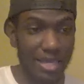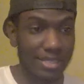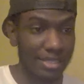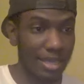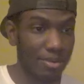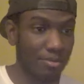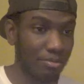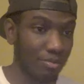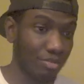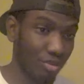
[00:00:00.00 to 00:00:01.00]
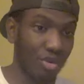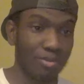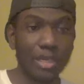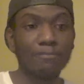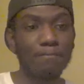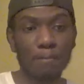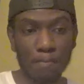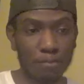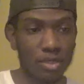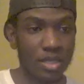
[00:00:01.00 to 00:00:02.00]
set before me.
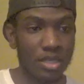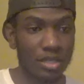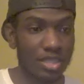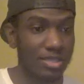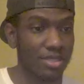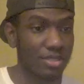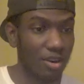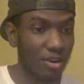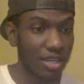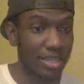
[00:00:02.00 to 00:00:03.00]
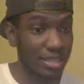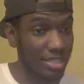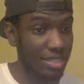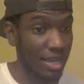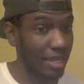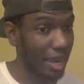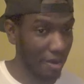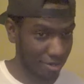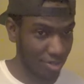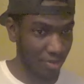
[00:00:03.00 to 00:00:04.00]
This song isn't a
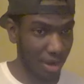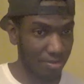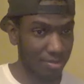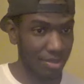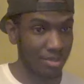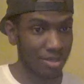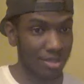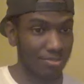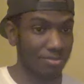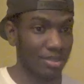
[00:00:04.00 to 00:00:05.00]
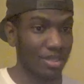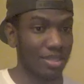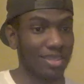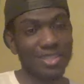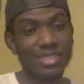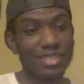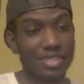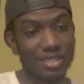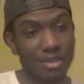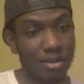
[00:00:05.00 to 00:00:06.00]
character rap. This
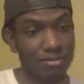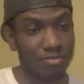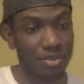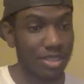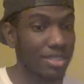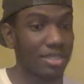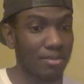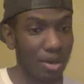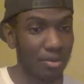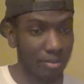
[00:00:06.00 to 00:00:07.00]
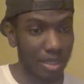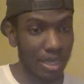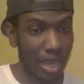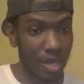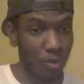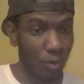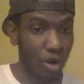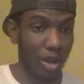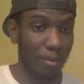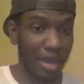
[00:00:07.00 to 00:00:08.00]
is about me and
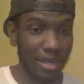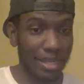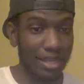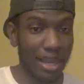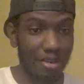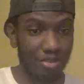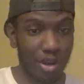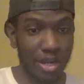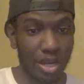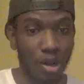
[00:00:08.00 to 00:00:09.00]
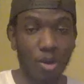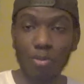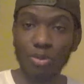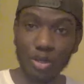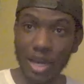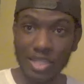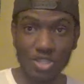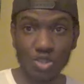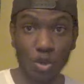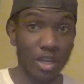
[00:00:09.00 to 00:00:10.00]
where I'm at in life right now. Hope you guys
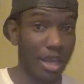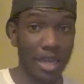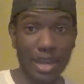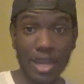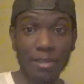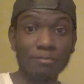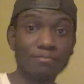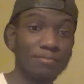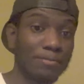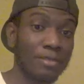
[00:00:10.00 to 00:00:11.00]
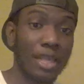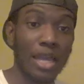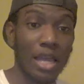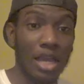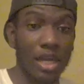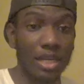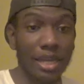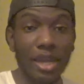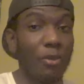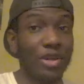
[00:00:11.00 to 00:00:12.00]
enjoy. And hey,
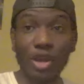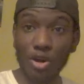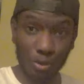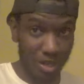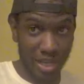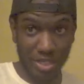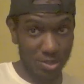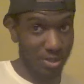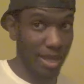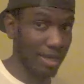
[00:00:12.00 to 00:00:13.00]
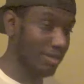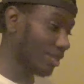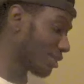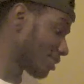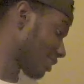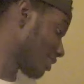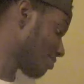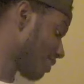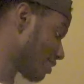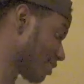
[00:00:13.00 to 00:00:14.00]
can't we all relate to that? Because
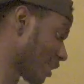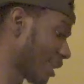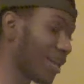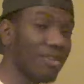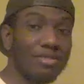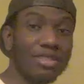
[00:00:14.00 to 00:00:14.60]
let's face it, a lot of